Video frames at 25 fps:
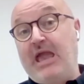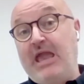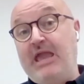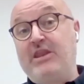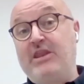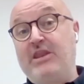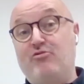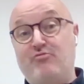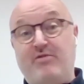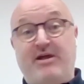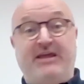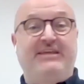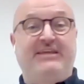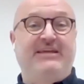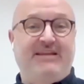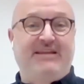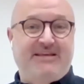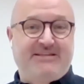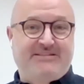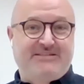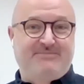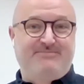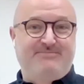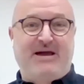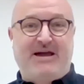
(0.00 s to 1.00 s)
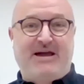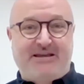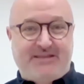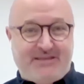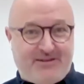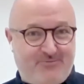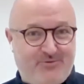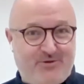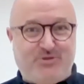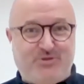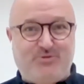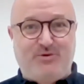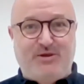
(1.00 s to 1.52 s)
In a regulated
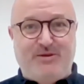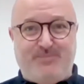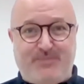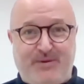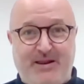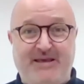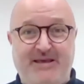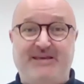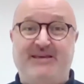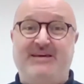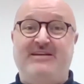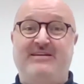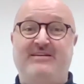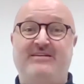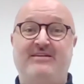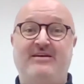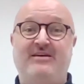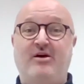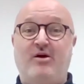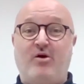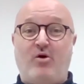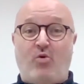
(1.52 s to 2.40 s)
market, which we play in,